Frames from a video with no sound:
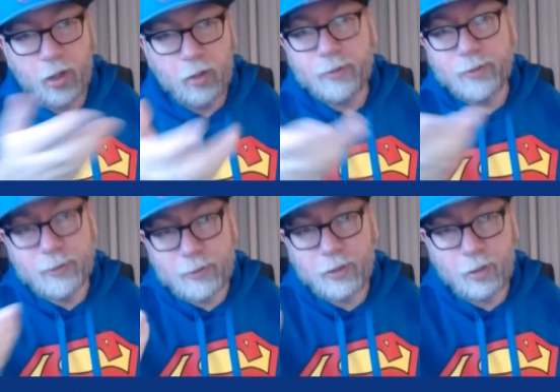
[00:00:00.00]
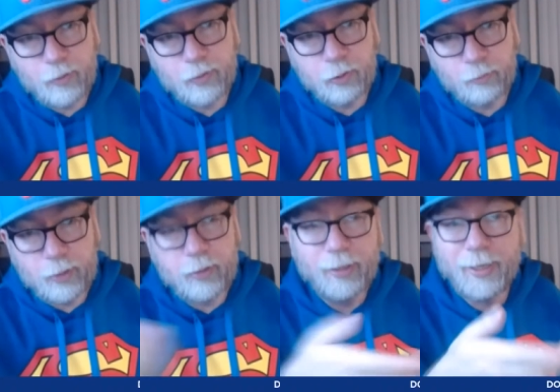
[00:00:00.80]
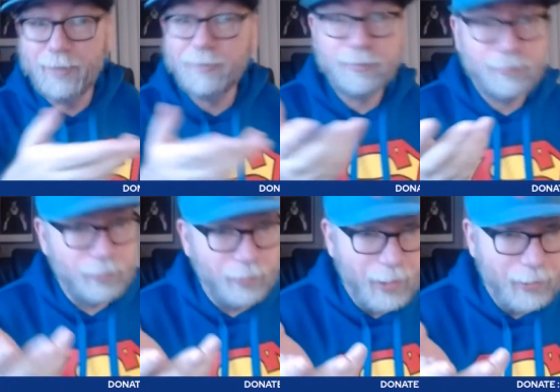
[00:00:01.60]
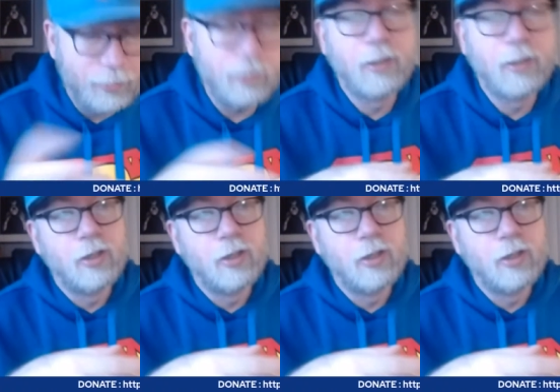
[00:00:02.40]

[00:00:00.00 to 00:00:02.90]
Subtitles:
No, because he's a clone of Superman and Lex.